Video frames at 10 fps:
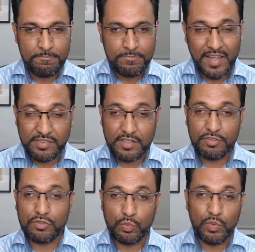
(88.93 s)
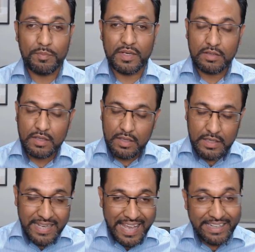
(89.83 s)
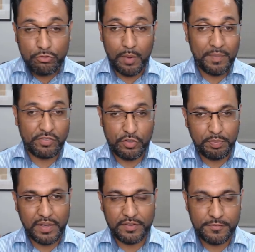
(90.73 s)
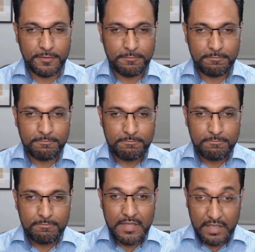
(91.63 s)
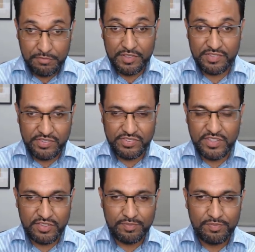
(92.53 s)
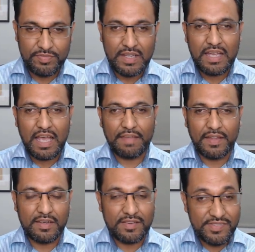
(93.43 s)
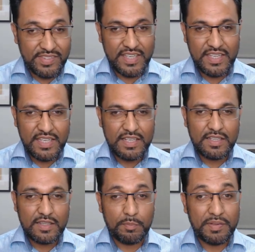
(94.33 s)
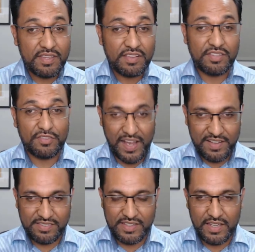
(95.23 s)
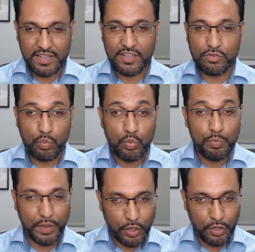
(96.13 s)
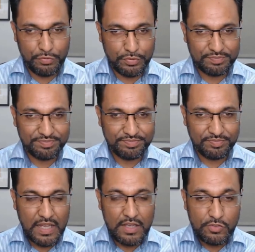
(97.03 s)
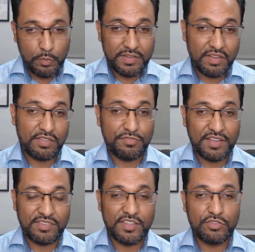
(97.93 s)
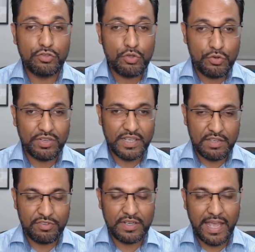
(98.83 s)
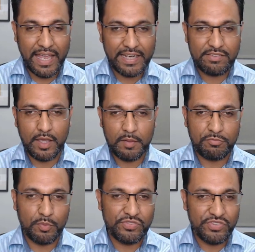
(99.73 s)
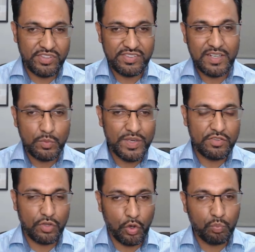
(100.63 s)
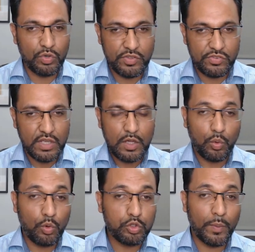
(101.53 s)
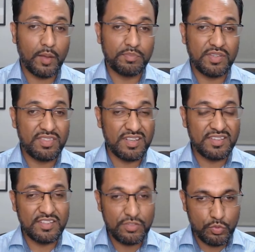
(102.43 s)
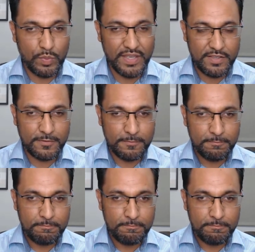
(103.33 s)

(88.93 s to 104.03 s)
That's given to women in any trimester of pregnancy, if it's the season. And then C, the pertussis vaccine against whooping cough. So pertussis vaccine is usually given anytime from 16 weeks onwards all the way up to 32 weeks.